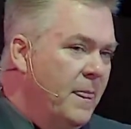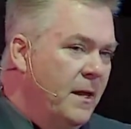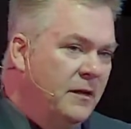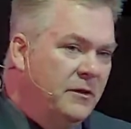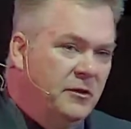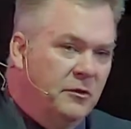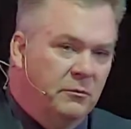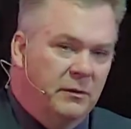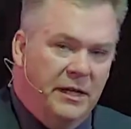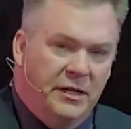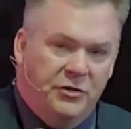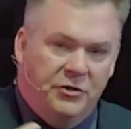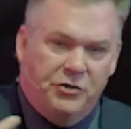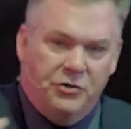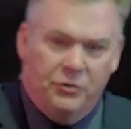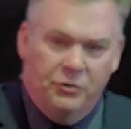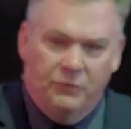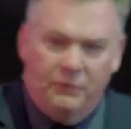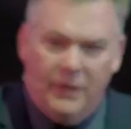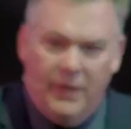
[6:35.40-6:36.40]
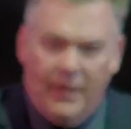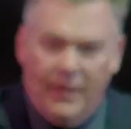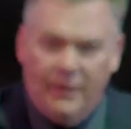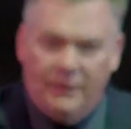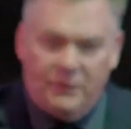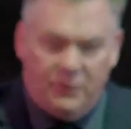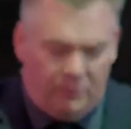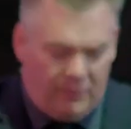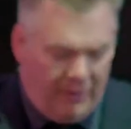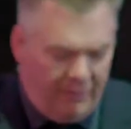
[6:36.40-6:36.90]
to
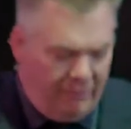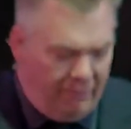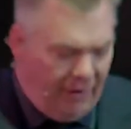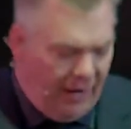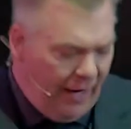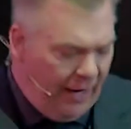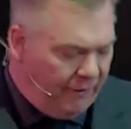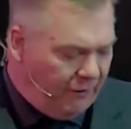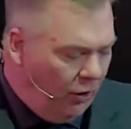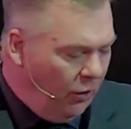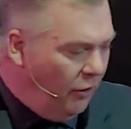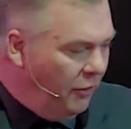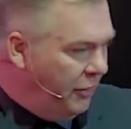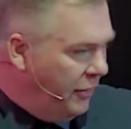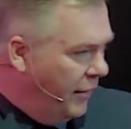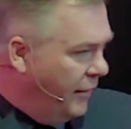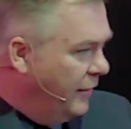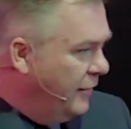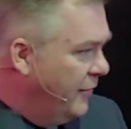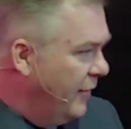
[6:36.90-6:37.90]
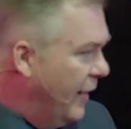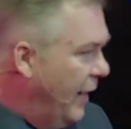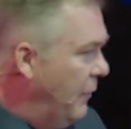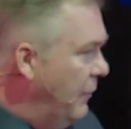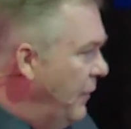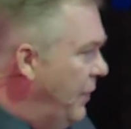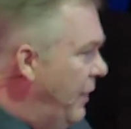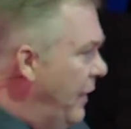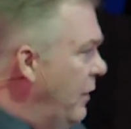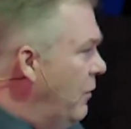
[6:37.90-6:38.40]
rejuvenate, to revive all things that I
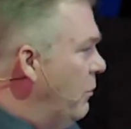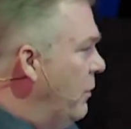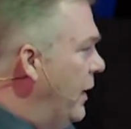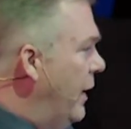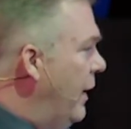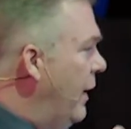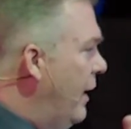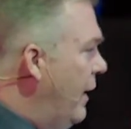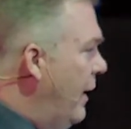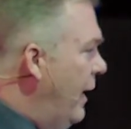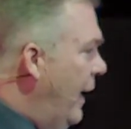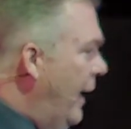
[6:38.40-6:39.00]
would think we